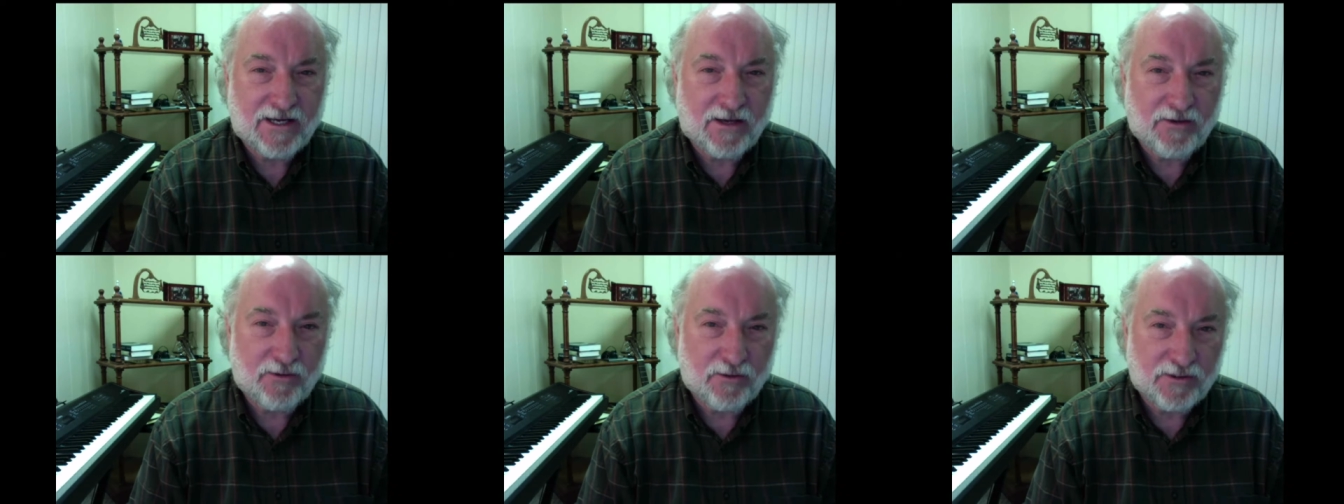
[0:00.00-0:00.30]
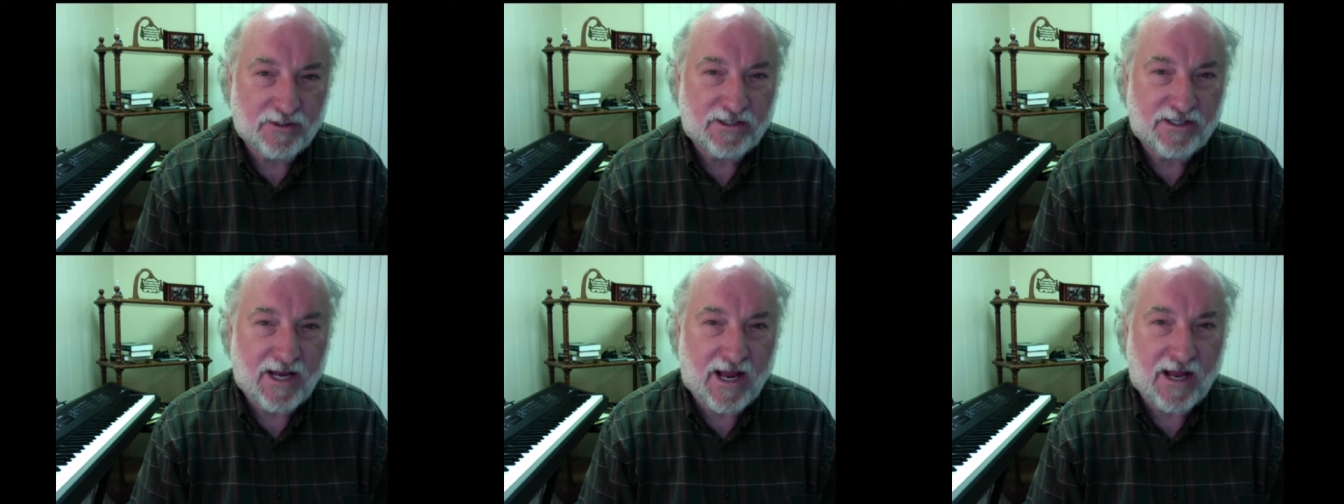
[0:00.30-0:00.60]

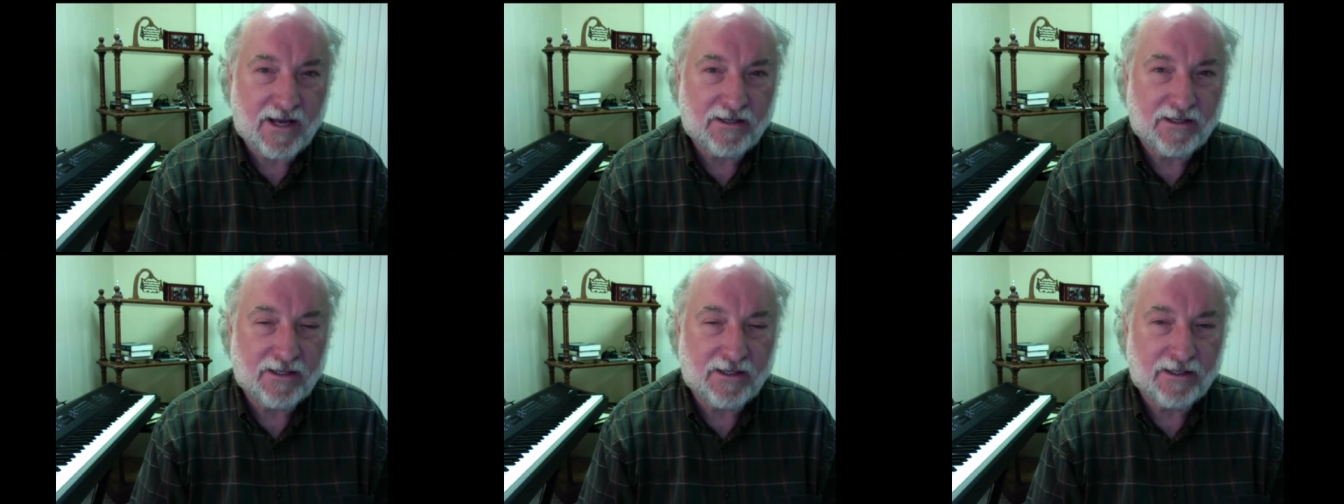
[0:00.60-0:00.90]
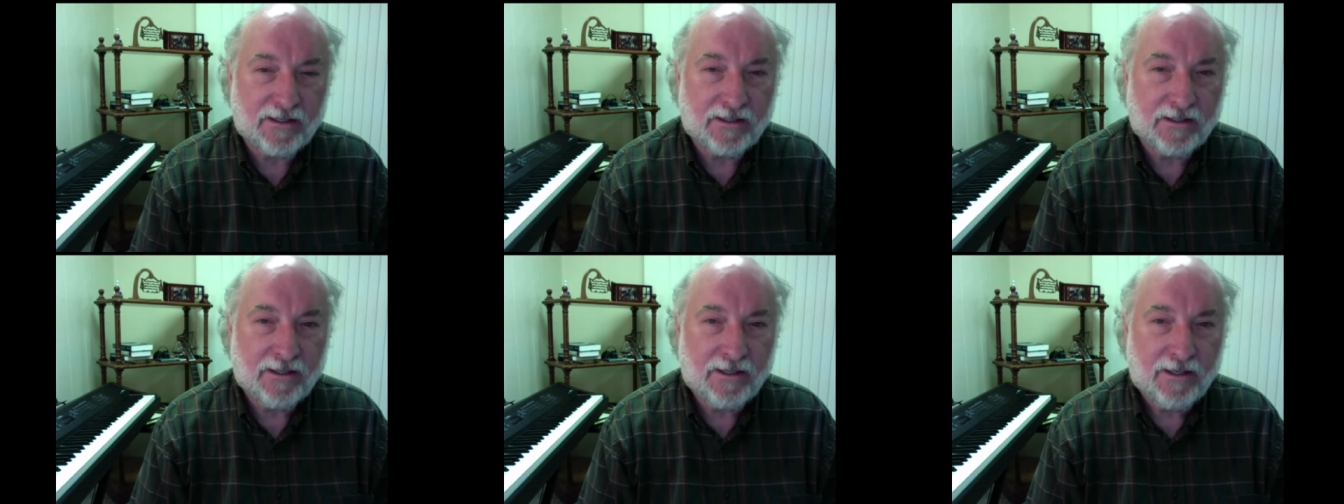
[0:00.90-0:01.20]

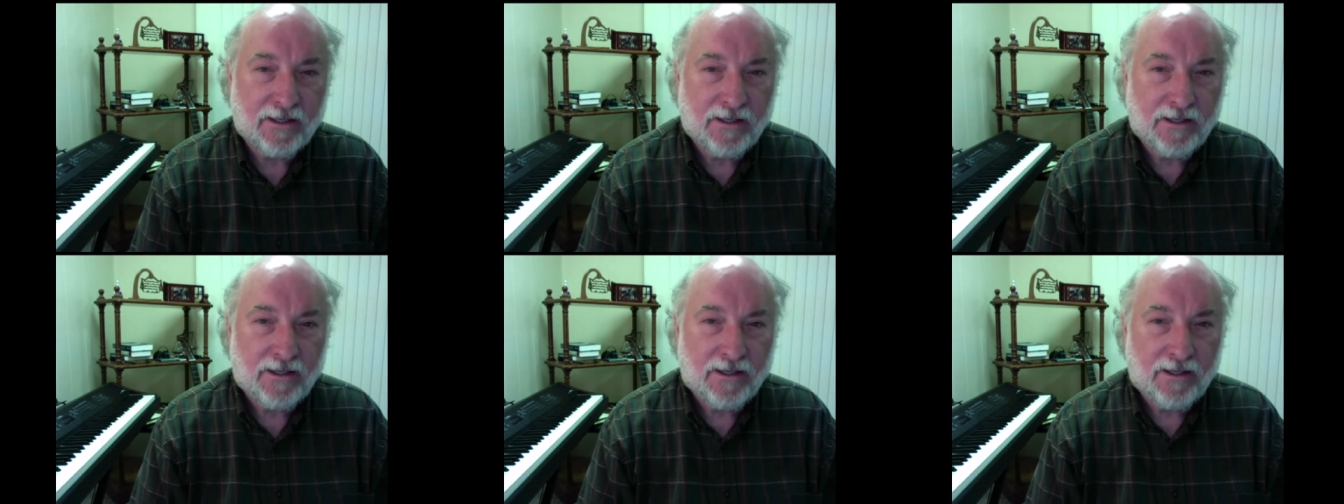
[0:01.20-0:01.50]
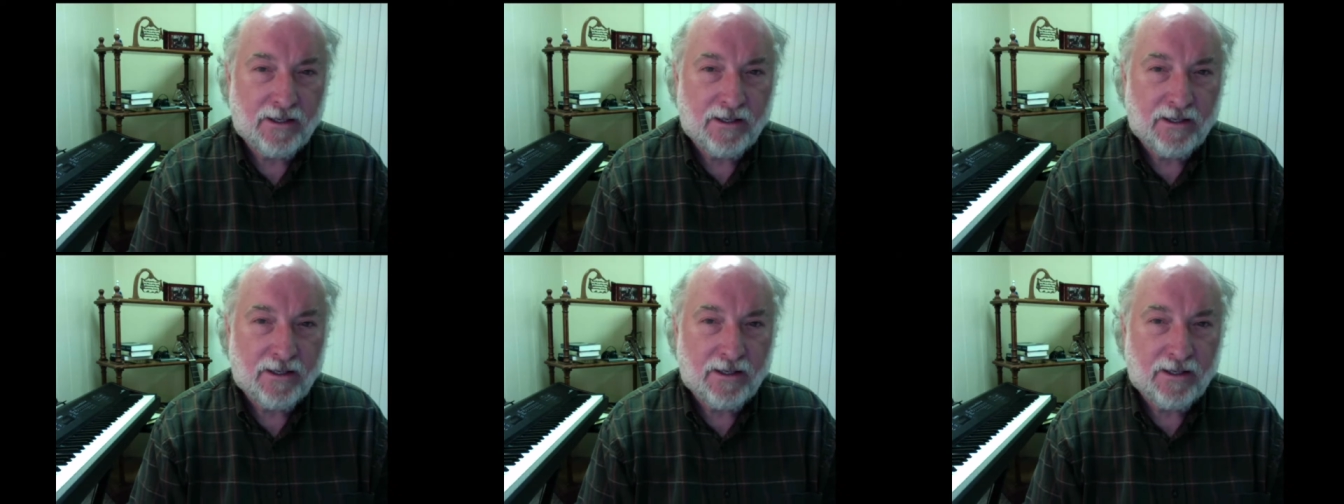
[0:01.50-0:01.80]
understanding
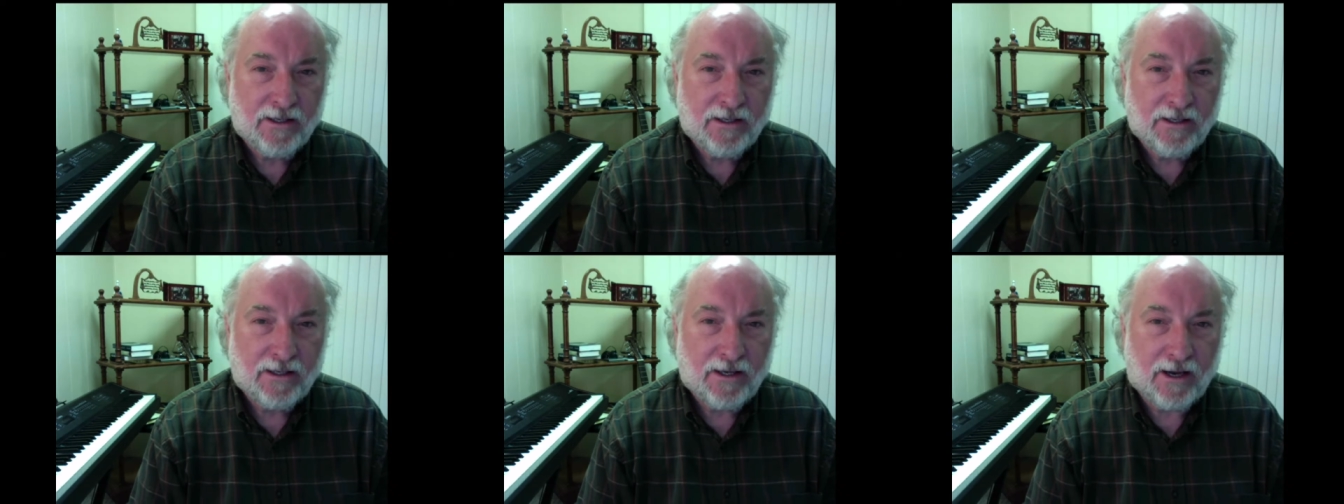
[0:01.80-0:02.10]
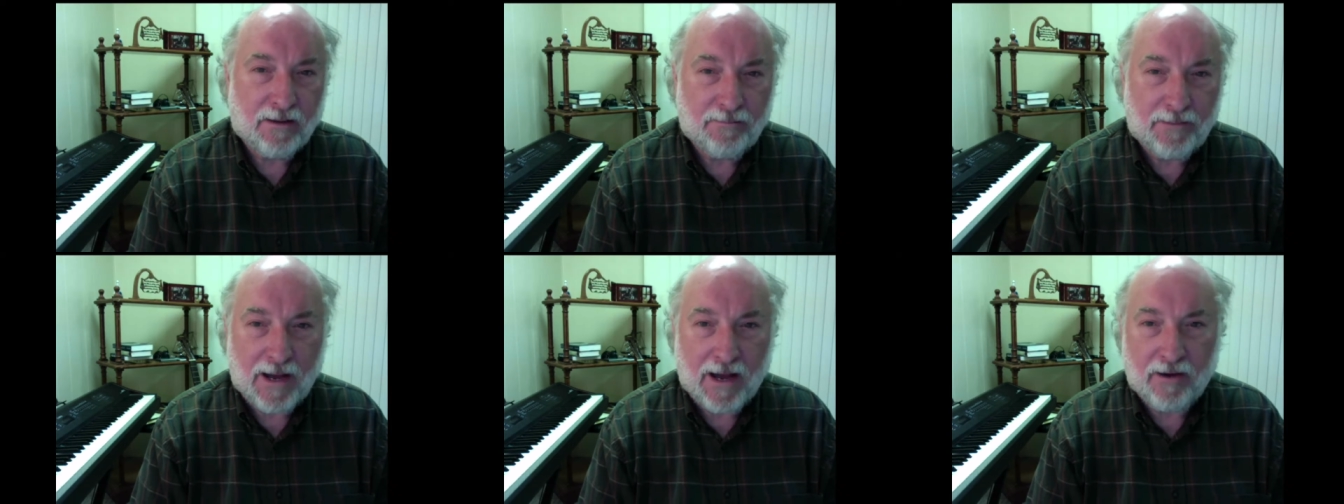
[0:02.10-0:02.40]

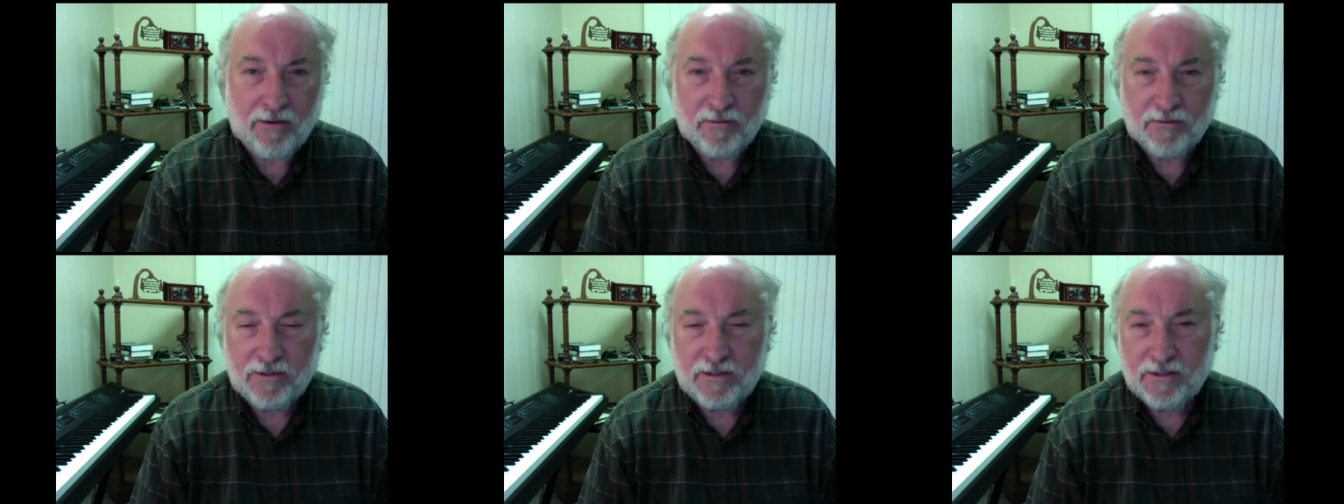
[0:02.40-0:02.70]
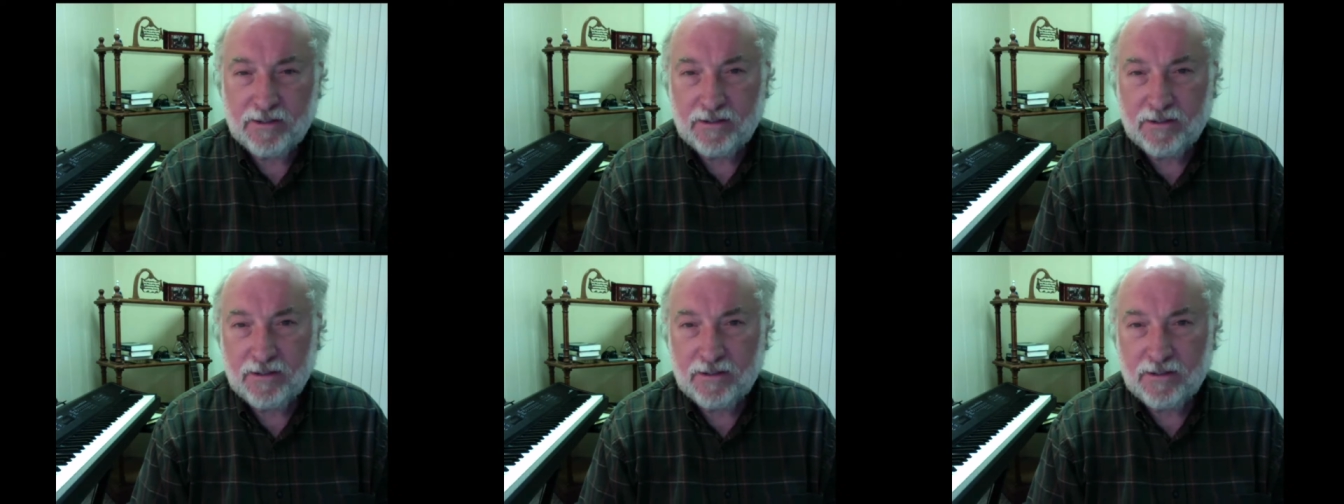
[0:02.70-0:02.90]
about